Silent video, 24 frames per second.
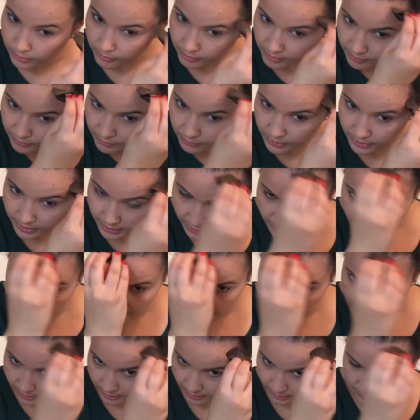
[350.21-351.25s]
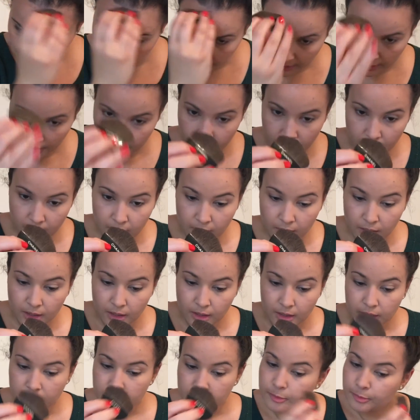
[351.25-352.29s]
I don't really like
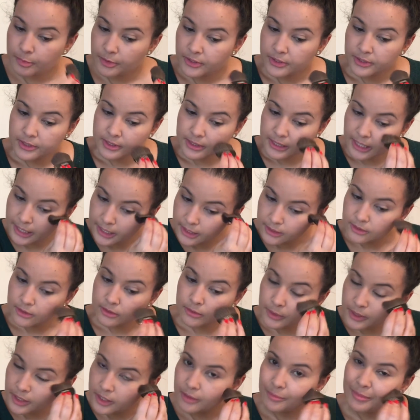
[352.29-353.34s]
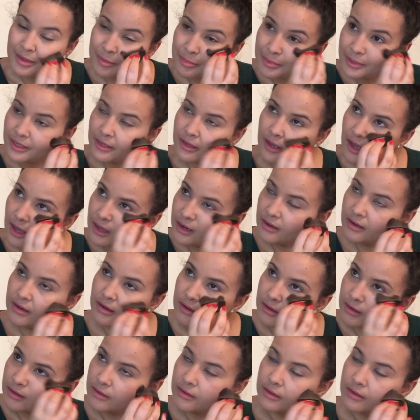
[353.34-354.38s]
experience that elsewhere. Maybe, I don't
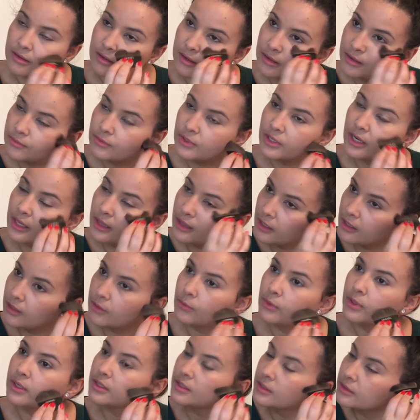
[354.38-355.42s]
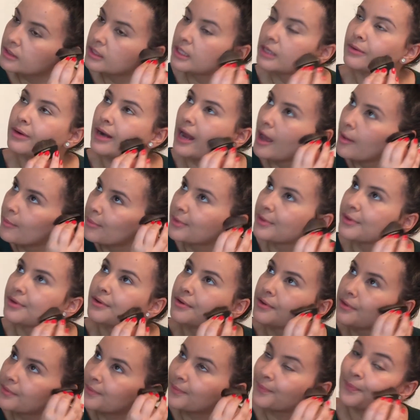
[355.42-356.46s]
know. I'm trying to think where else that would happen.
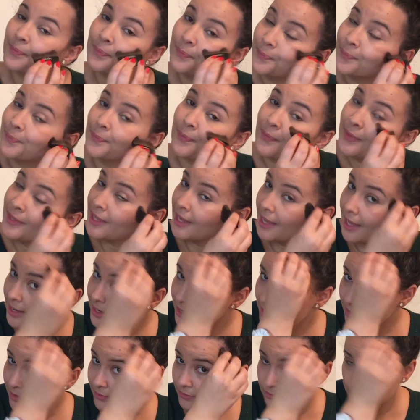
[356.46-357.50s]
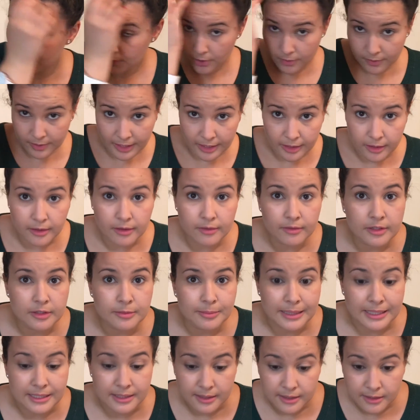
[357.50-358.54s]
I don't know, if you know any of these
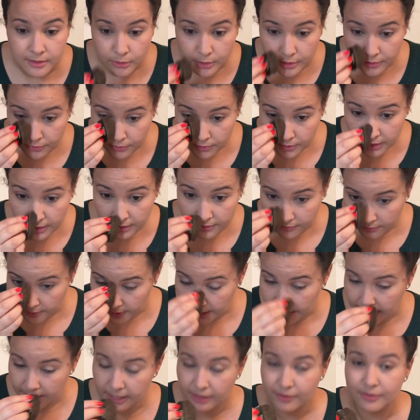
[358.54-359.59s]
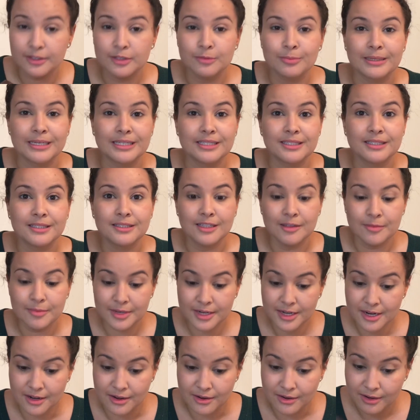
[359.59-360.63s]
places or if you live in any of these places, let me
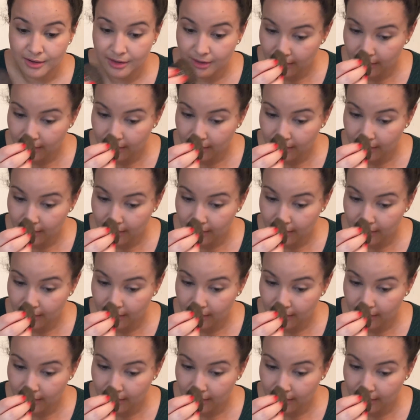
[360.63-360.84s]
know.